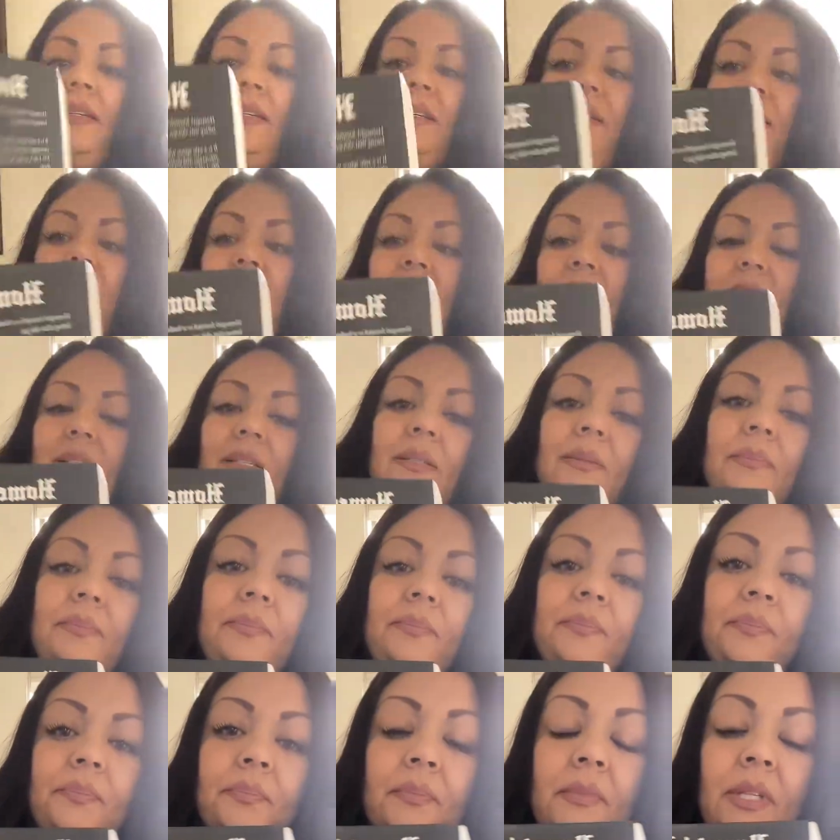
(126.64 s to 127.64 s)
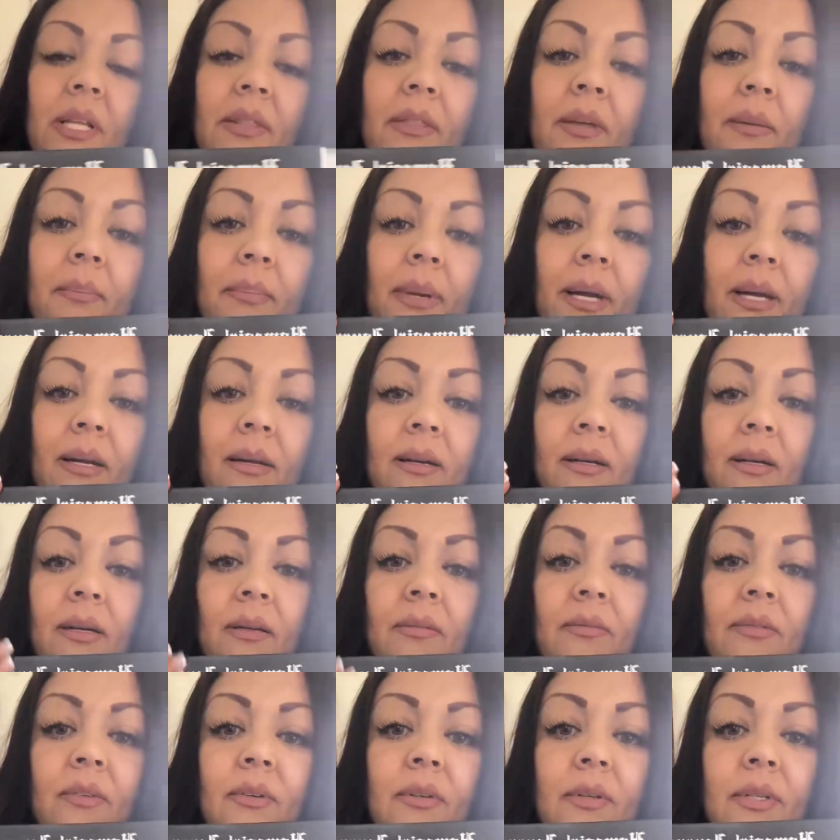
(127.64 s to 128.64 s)
the back
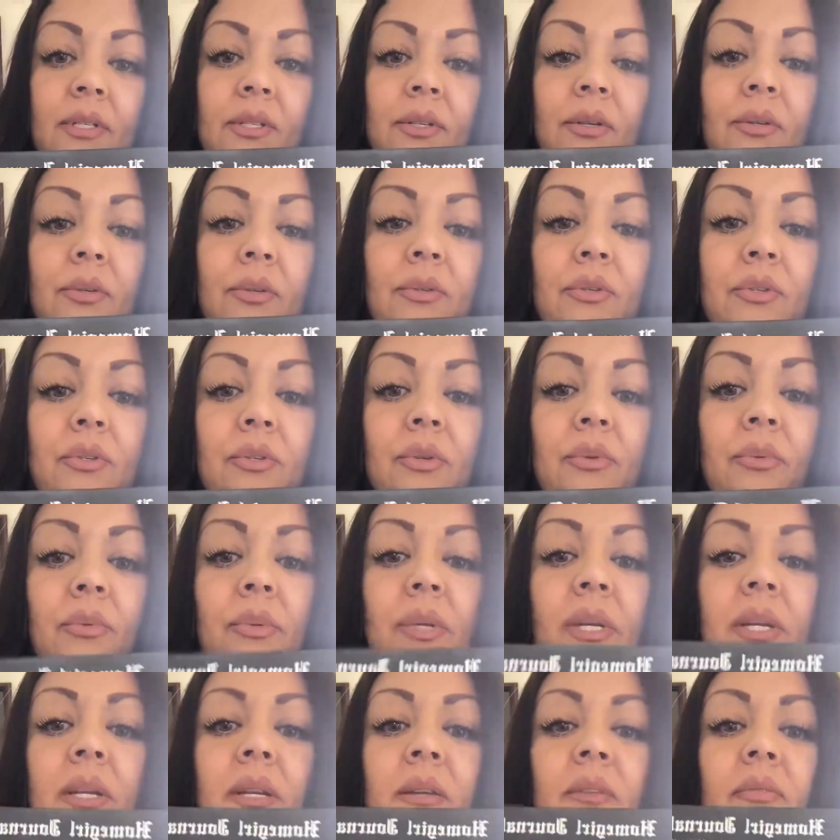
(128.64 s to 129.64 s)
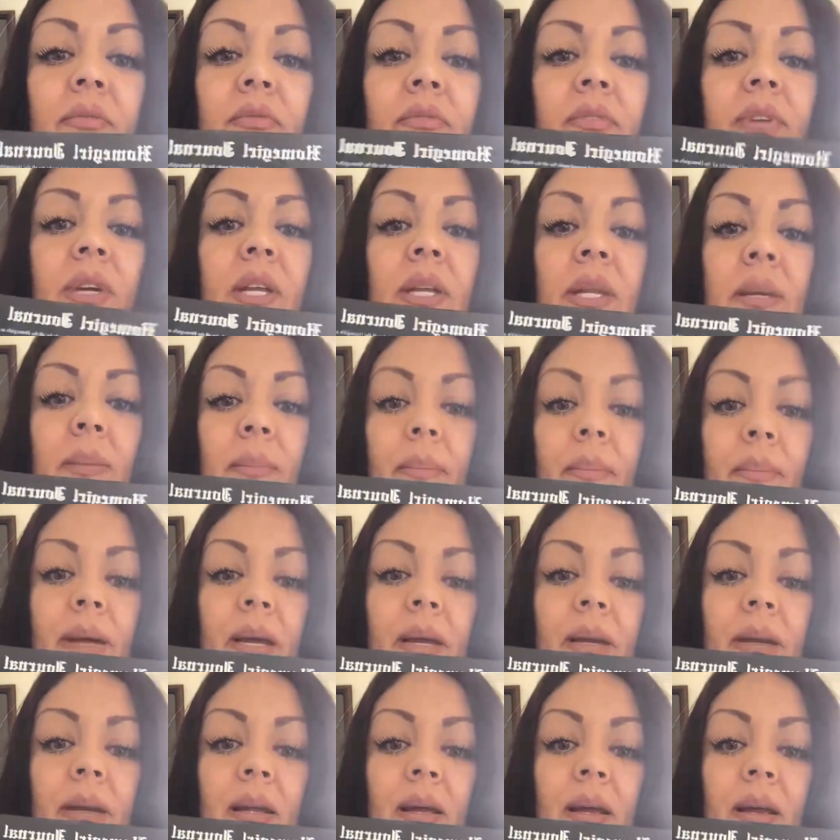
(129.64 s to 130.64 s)
cover is also really freaking
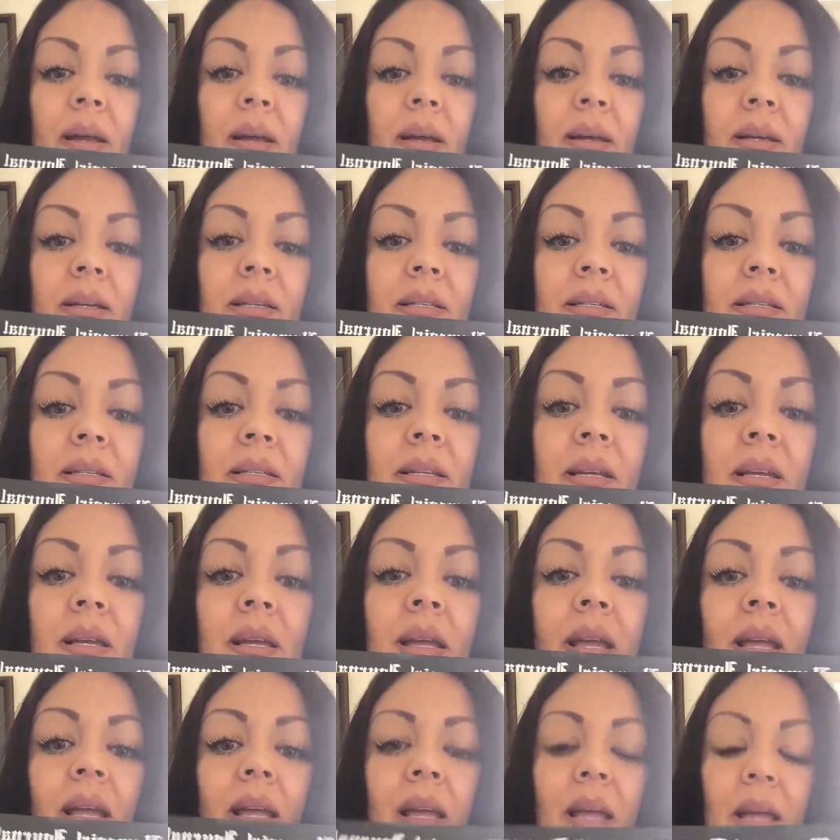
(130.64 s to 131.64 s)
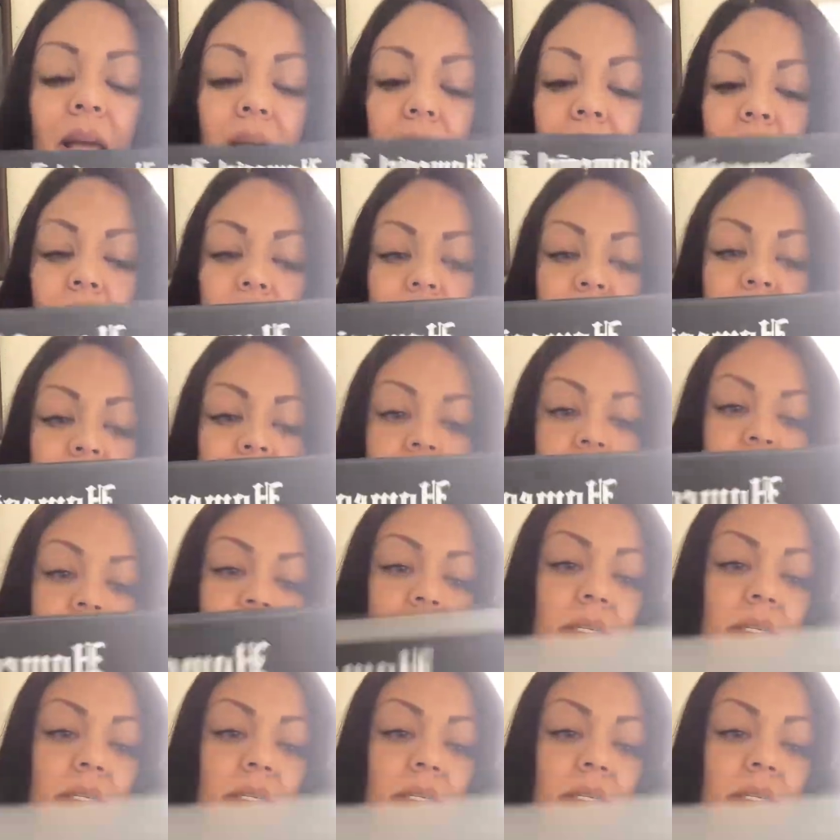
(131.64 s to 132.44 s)
badass. And the reason